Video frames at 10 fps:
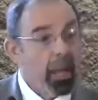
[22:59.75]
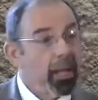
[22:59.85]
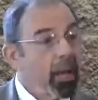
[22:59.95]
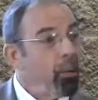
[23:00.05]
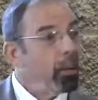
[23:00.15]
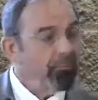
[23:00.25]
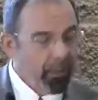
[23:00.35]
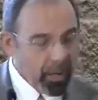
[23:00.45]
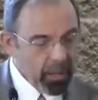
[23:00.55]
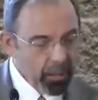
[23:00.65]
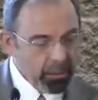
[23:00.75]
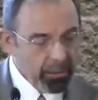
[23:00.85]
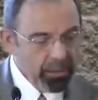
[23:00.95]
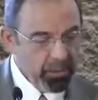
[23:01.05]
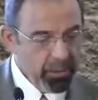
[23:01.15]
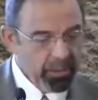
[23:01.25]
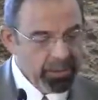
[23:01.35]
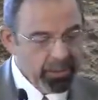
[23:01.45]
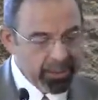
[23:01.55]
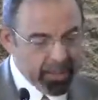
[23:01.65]
and I would invite you to turn
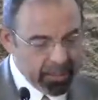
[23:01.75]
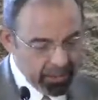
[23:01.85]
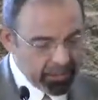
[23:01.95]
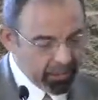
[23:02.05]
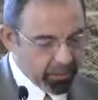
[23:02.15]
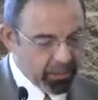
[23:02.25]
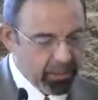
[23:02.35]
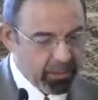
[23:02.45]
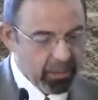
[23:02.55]
to that insert.